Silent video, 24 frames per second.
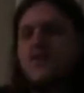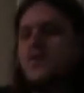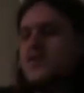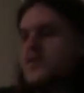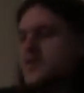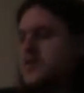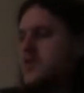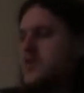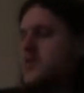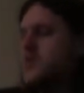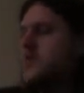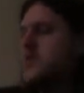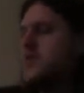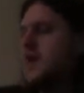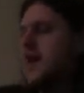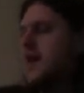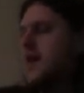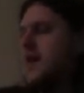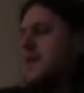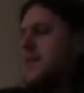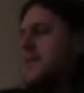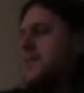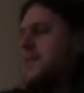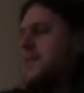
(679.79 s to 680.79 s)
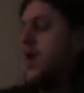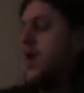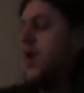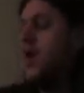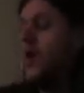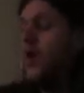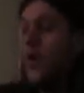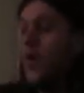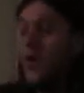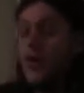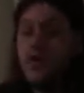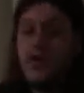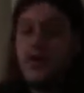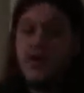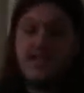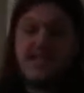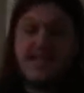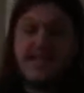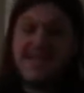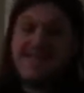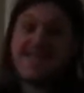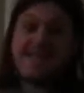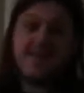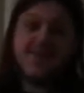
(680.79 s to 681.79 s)
You could do that, or you could
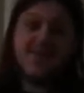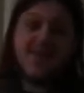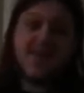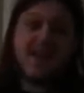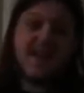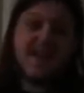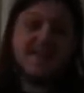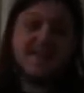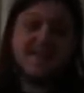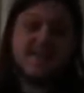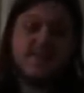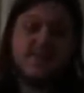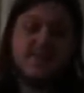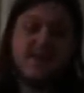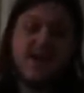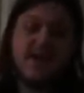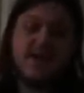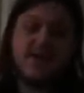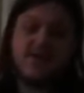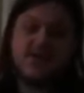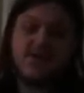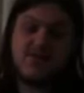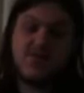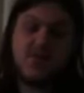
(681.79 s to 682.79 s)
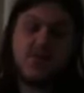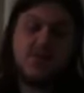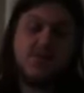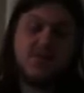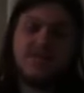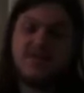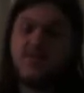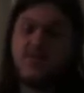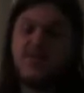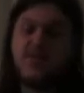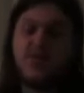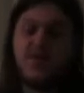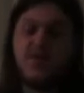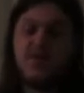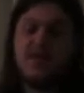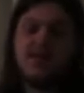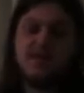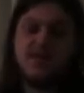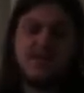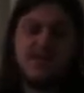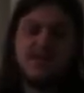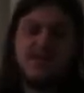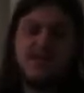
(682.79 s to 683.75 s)
take different accent patterns or different